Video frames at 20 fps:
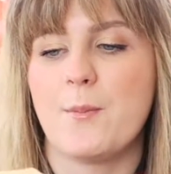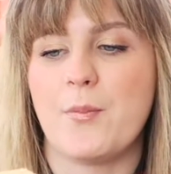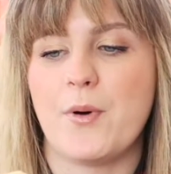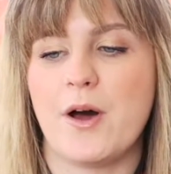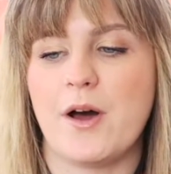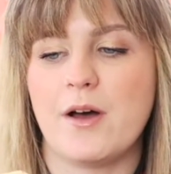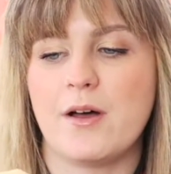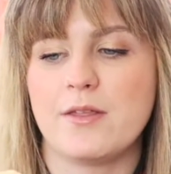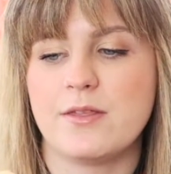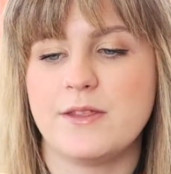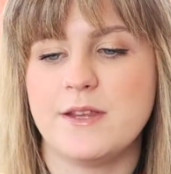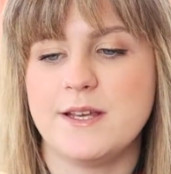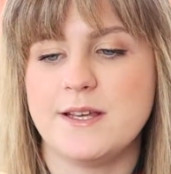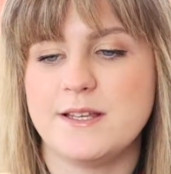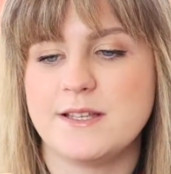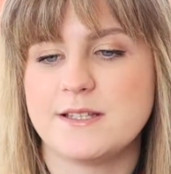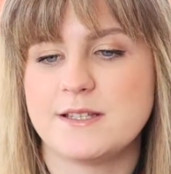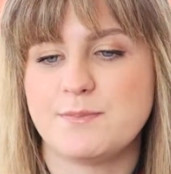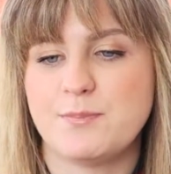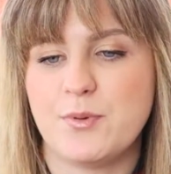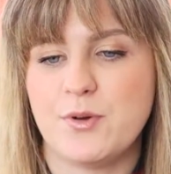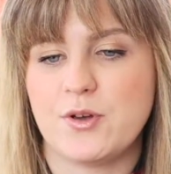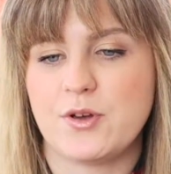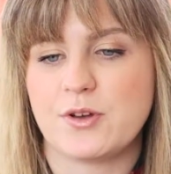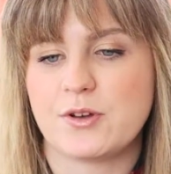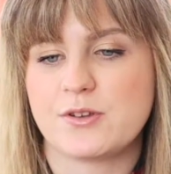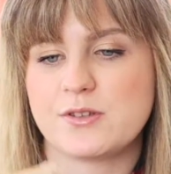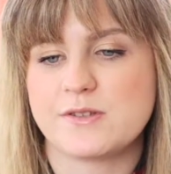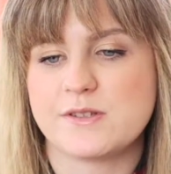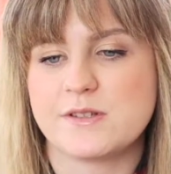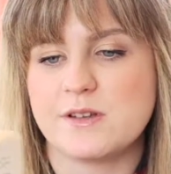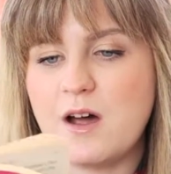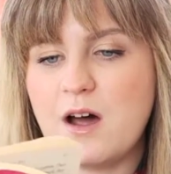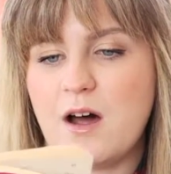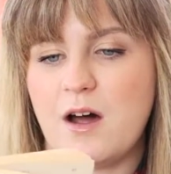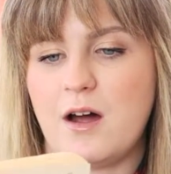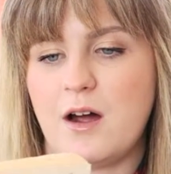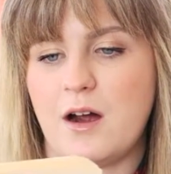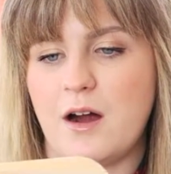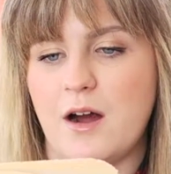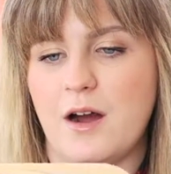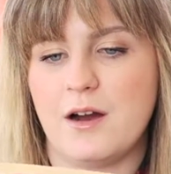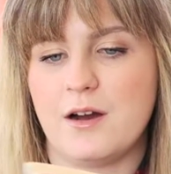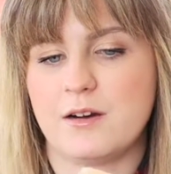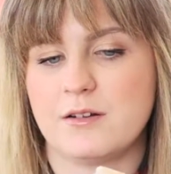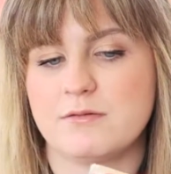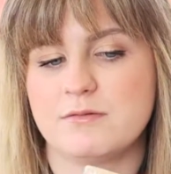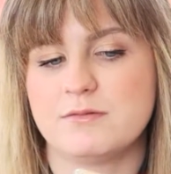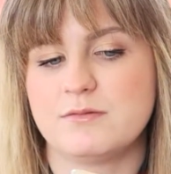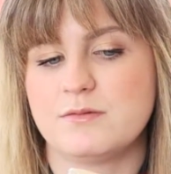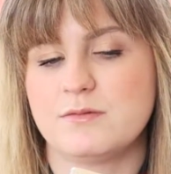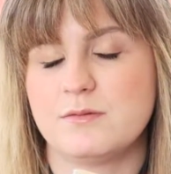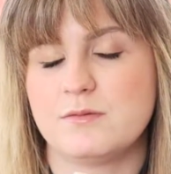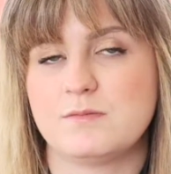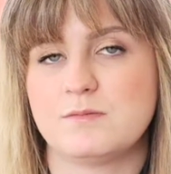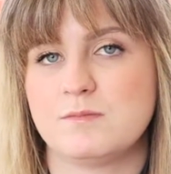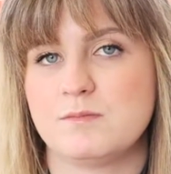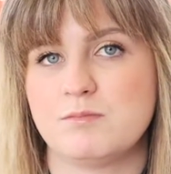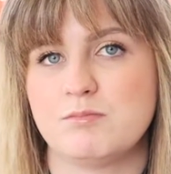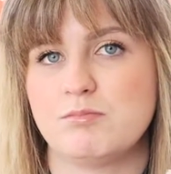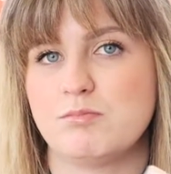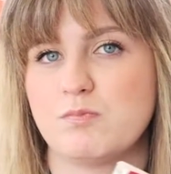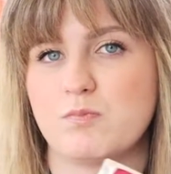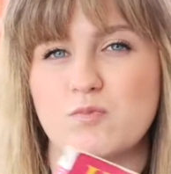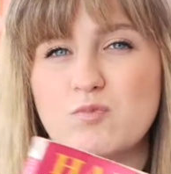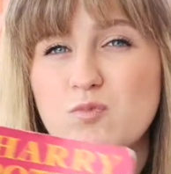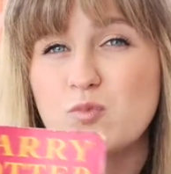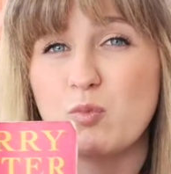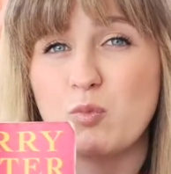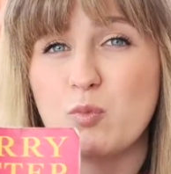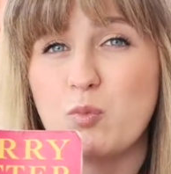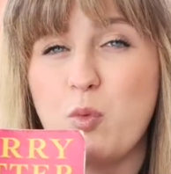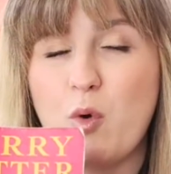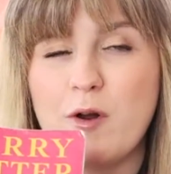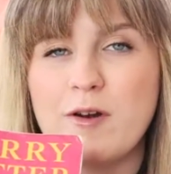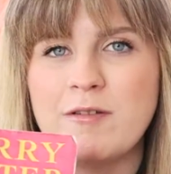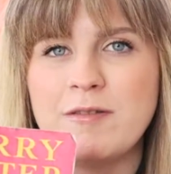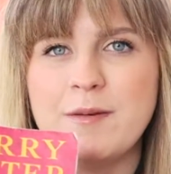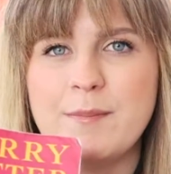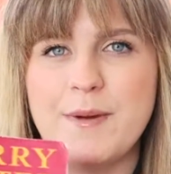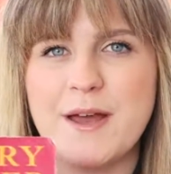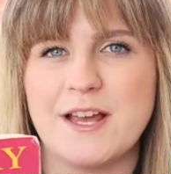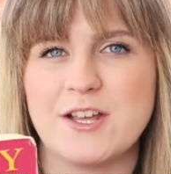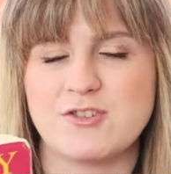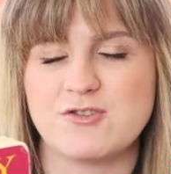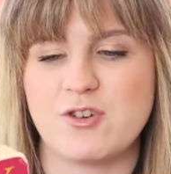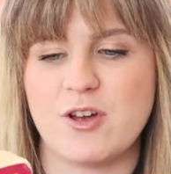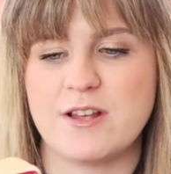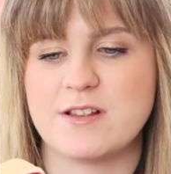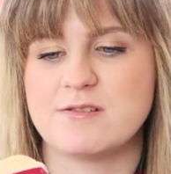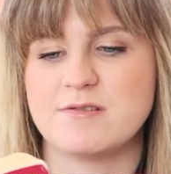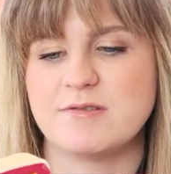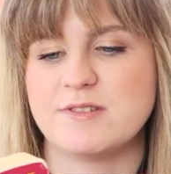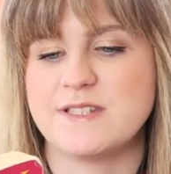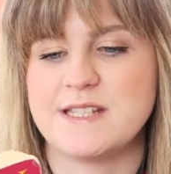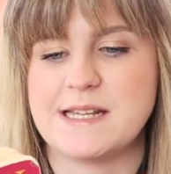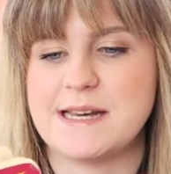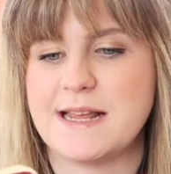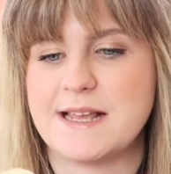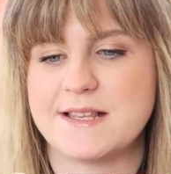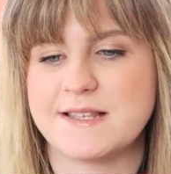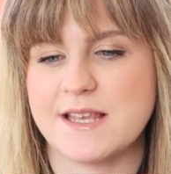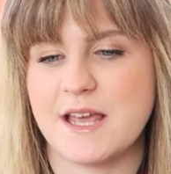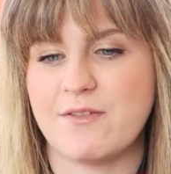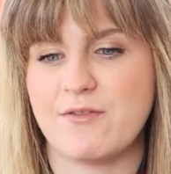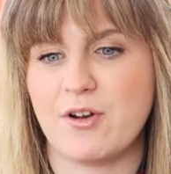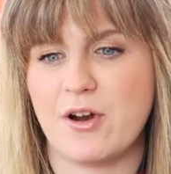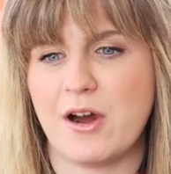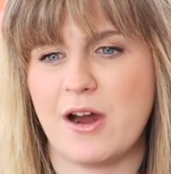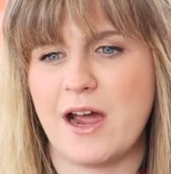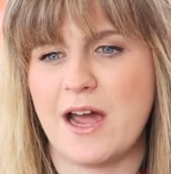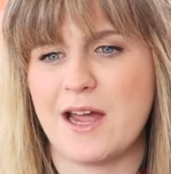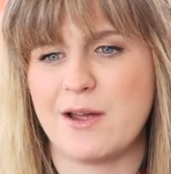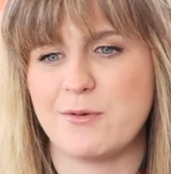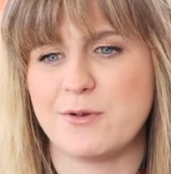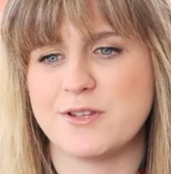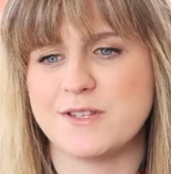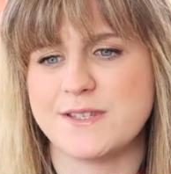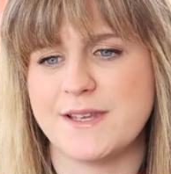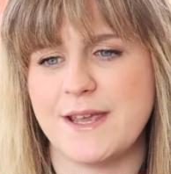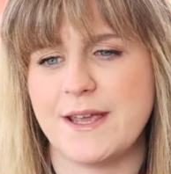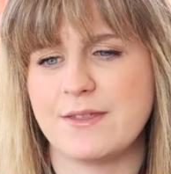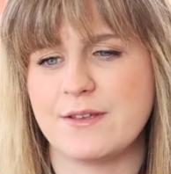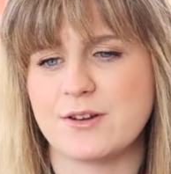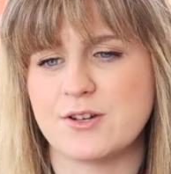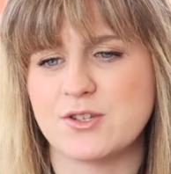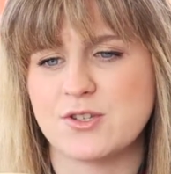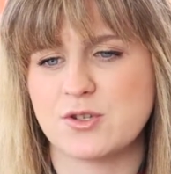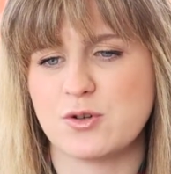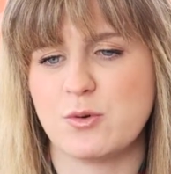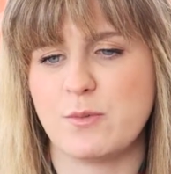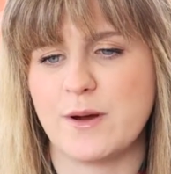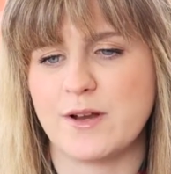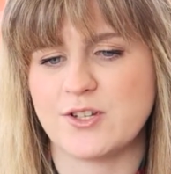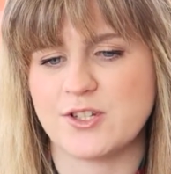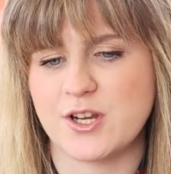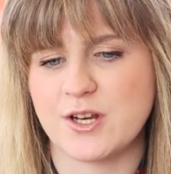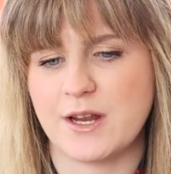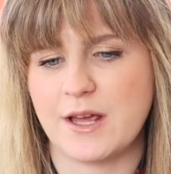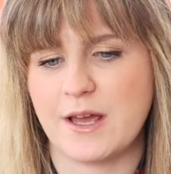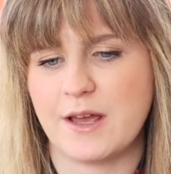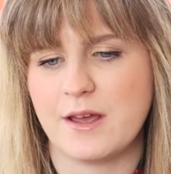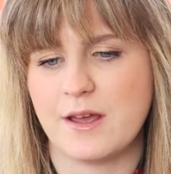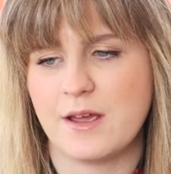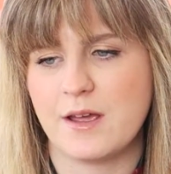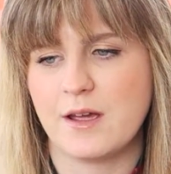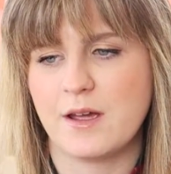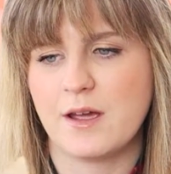But these books are one of the best written series ever, I would say. There's so much in it,